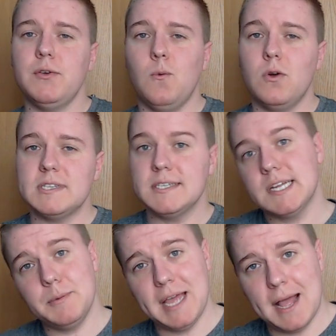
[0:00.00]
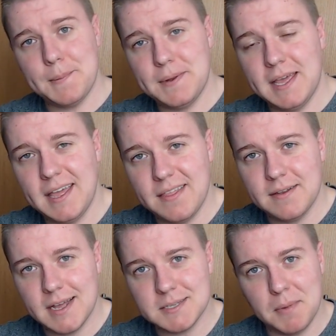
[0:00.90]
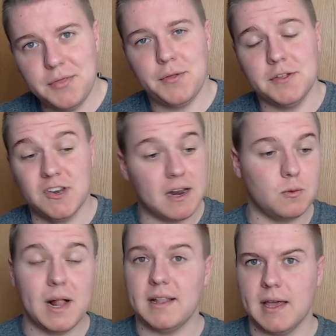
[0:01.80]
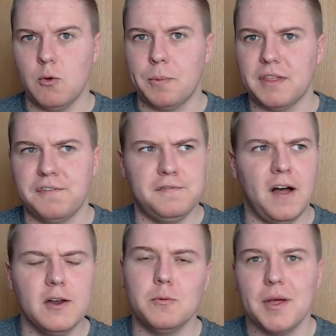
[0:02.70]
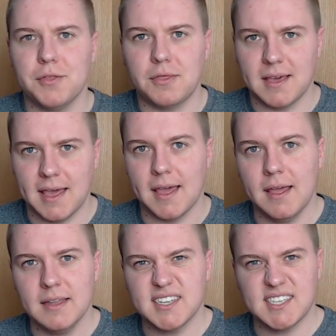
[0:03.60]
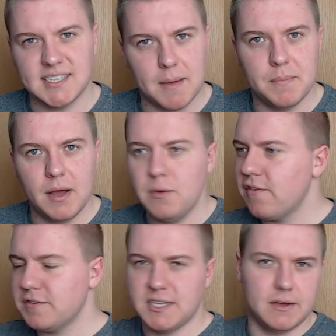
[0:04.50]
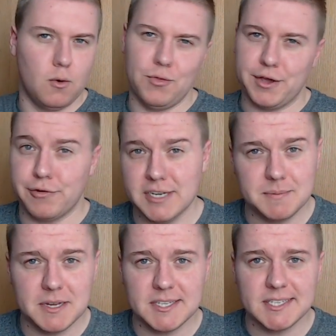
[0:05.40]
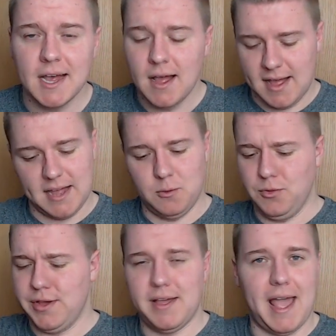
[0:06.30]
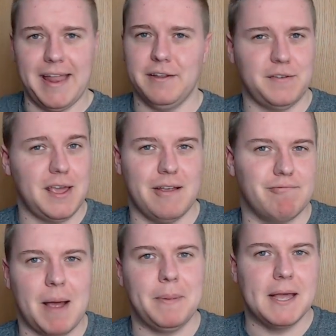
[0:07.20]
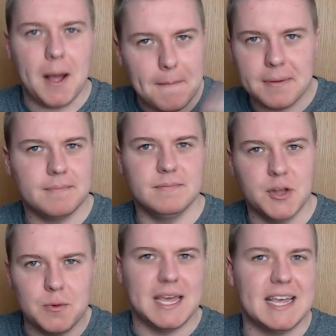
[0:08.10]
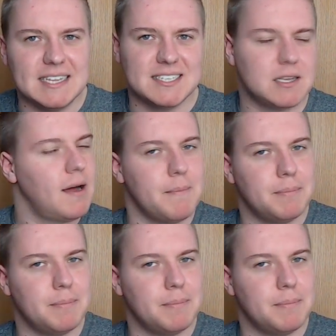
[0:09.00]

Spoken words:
what is going to be happening in the next month on the channel. Well, it will be the final month of the year, December. We've obviously got all the Christmas and all the end of year wrapping up New Year's type